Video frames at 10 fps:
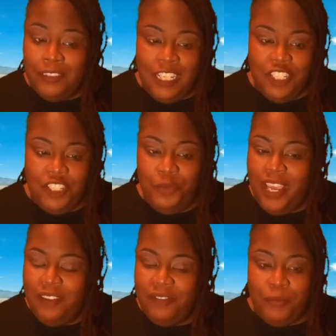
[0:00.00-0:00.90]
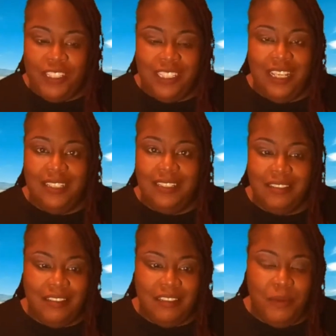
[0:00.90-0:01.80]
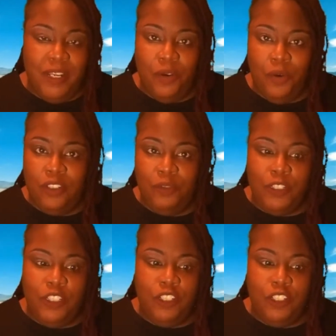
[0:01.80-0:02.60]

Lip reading: because you will have to present depending on